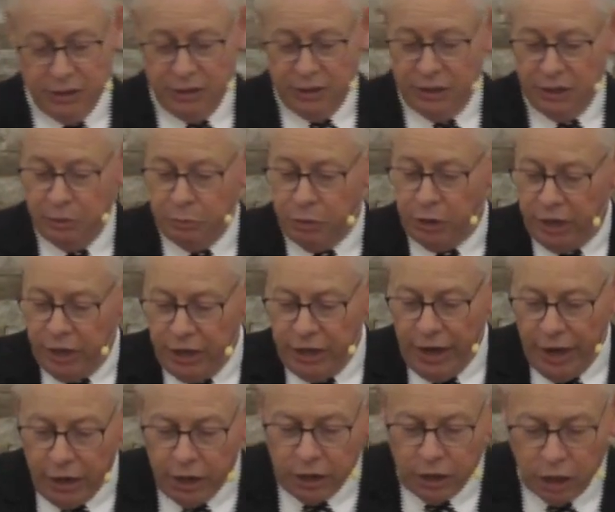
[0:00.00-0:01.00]
But he
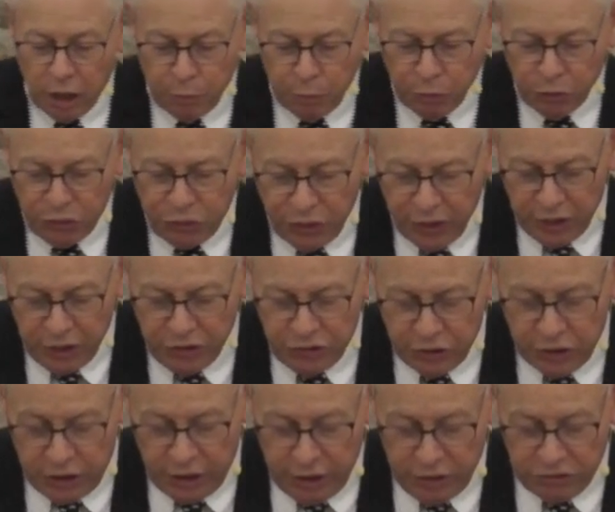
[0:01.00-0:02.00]
had a couple things
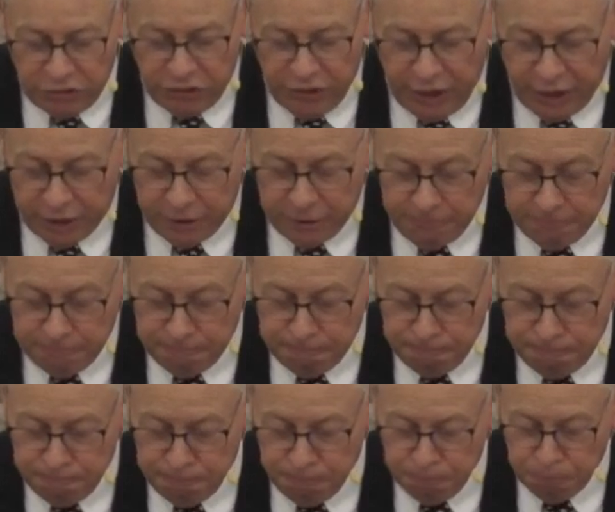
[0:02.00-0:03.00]
that he said.
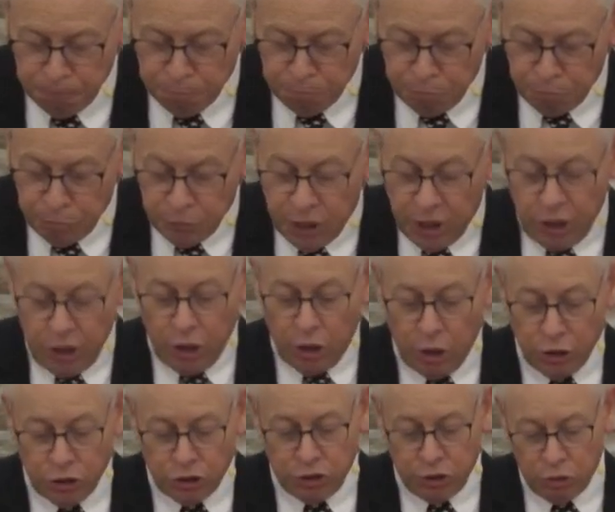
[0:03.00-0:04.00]
He
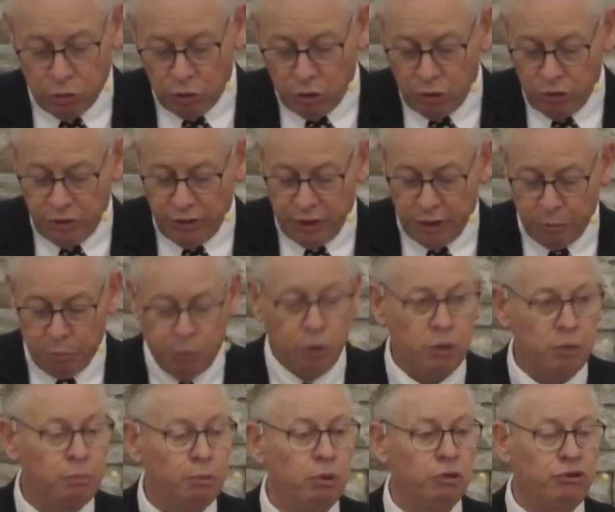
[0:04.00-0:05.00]
also wrote that
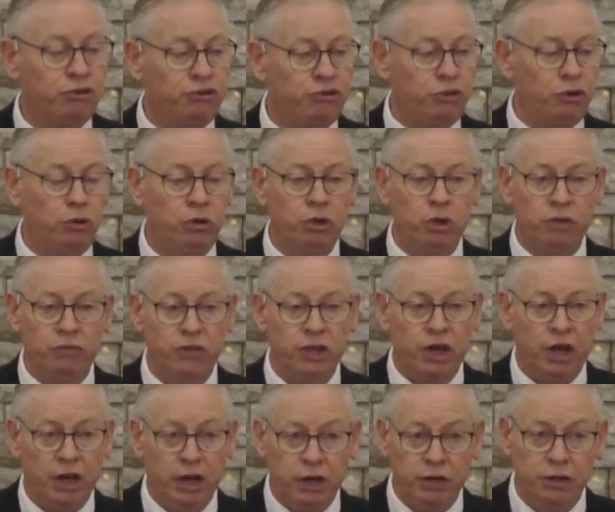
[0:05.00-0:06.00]
book, Pursuit of
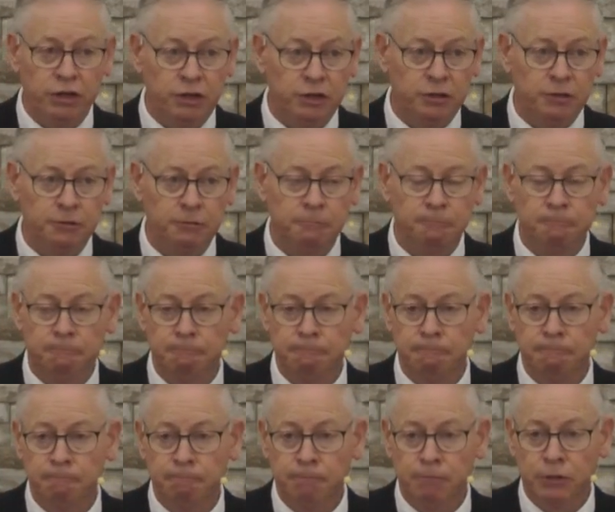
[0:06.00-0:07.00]
God.
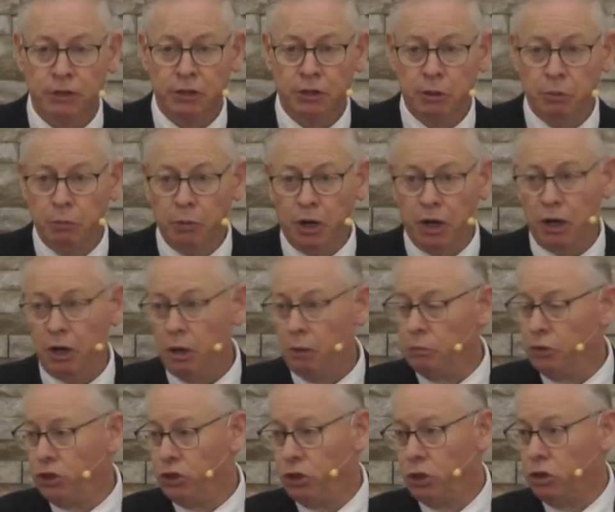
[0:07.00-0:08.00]
Uh, I'm
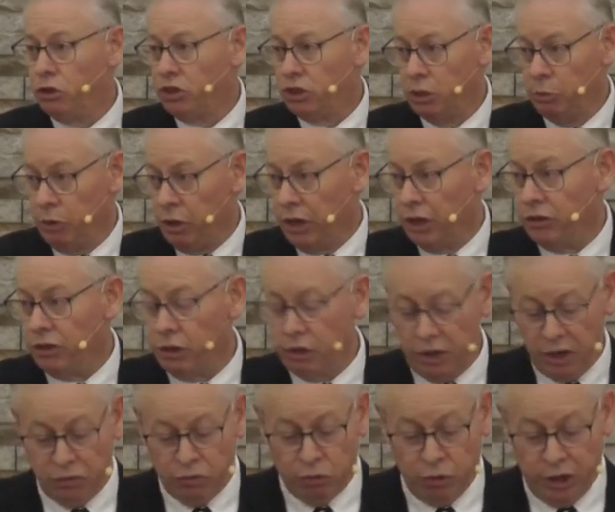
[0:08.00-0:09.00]
sure some of you out there
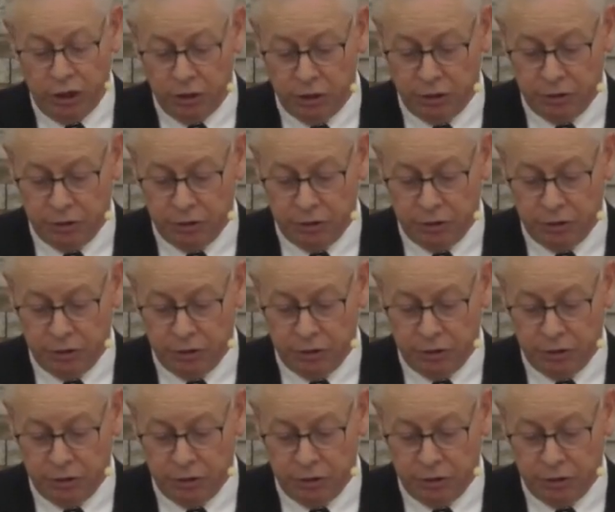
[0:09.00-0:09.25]
have read it.